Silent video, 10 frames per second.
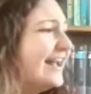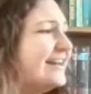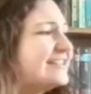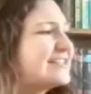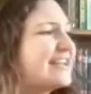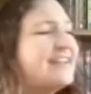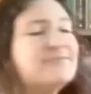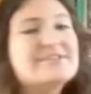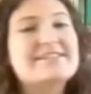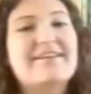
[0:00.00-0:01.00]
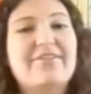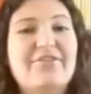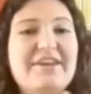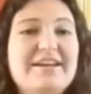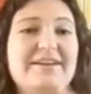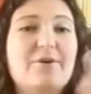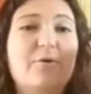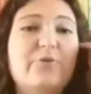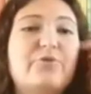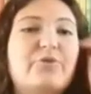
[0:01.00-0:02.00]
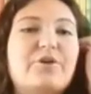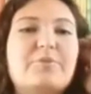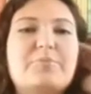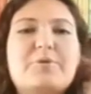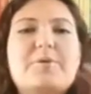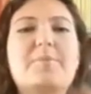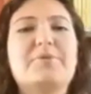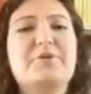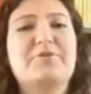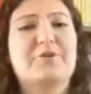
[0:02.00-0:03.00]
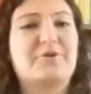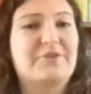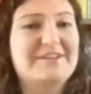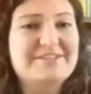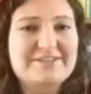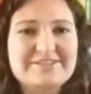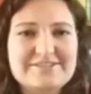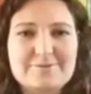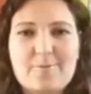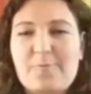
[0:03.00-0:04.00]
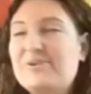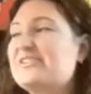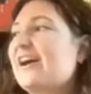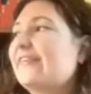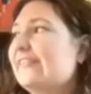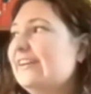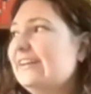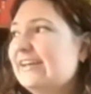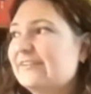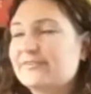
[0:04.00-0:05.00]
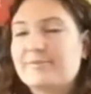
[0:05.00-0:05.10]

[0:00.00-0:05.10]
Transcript: And the same thing holds for the book Beautiful Creatures, which I really can't